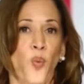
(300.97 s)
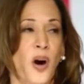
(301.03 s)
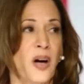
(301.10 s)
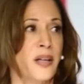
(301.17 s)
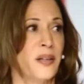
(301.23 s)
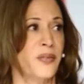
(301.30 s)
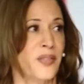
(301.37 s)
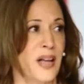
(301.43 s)

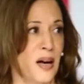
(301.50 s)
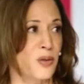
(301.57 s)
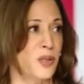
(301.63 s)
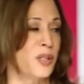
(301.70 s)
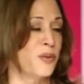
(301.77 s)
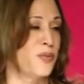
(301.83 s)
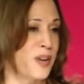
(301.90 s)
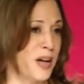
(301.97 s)
one
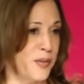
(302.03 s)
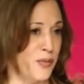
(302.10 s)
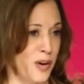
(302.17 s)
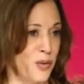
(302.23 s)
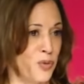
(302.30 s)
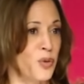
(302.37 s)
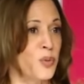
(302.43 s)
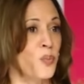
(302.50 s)
thousand five
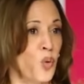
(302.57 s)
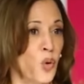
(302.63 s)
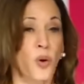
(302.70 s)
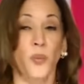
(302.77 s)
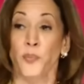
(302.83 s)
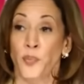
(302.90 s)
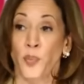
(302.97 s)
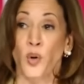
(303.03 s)
hundred more
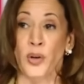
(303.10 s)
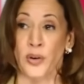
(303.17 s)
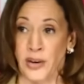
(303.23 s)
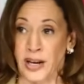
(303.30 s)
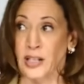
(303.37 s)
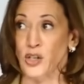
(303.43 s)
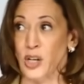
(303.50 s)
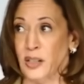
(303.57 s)
border
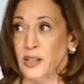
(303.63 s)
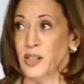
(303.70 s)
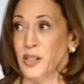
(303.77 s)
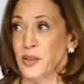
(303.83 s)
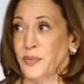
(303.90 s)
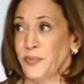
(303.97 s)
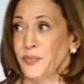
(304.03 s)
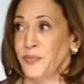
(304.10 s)
agents
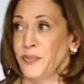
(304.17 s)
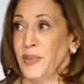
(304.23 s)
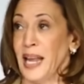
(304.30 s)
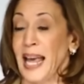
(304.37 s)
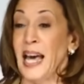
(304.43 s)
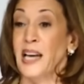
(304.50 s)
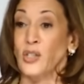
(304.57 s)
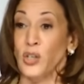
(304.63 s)

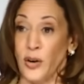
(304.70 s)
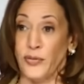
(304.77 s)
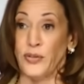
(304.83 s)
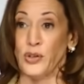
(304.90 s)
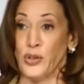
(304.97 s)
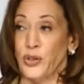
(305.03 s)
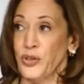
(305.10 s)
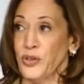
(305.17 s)
and
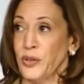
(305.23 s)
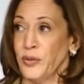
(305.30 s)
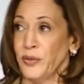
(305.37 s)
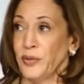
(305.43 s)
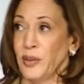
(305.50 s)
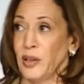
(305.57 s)
officers.